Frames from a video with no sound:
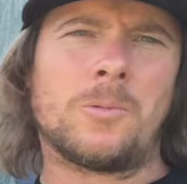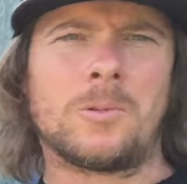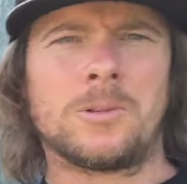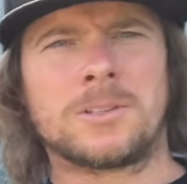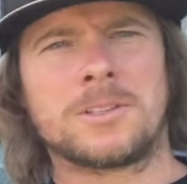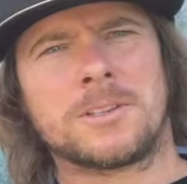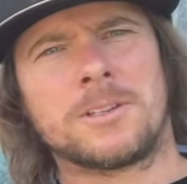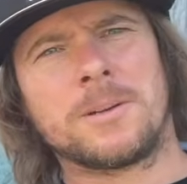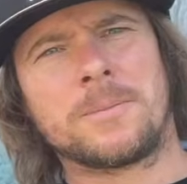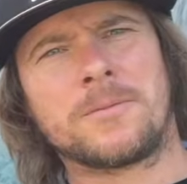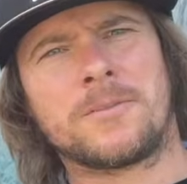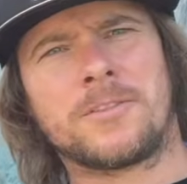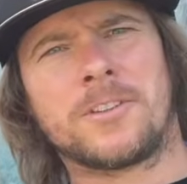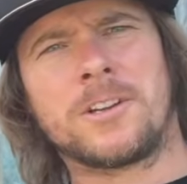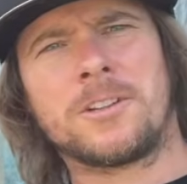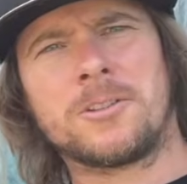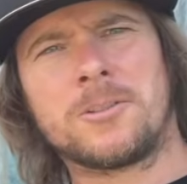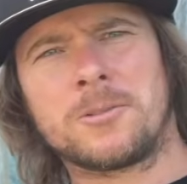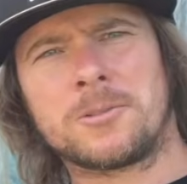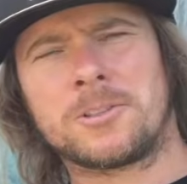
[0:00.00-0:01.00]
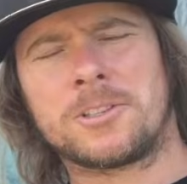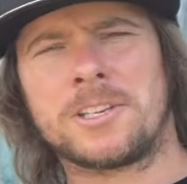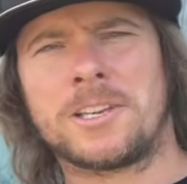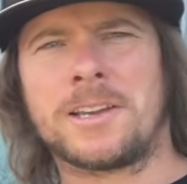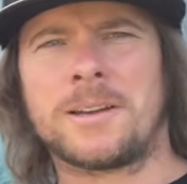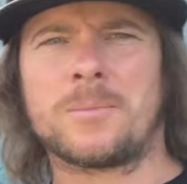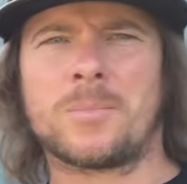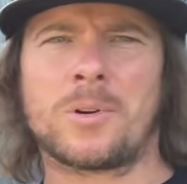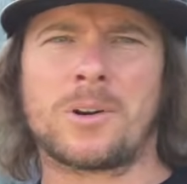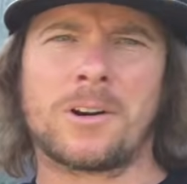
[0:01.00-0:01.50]
What's up, fellow
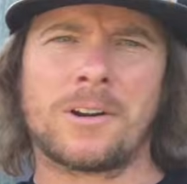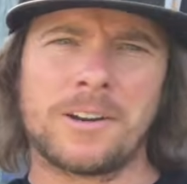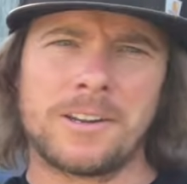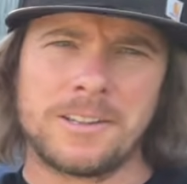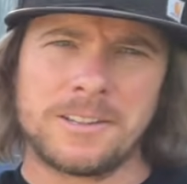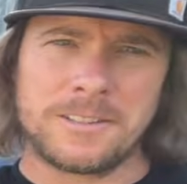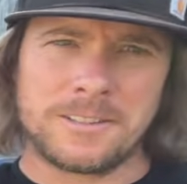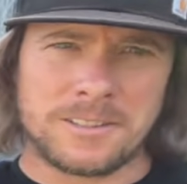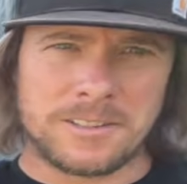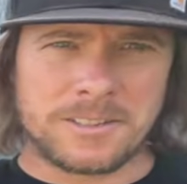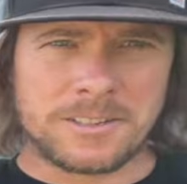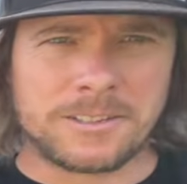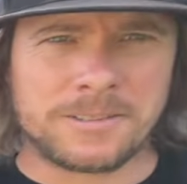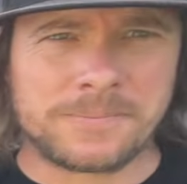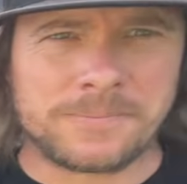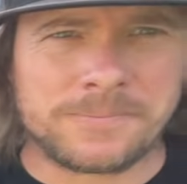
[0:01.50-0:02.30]
Sambarians?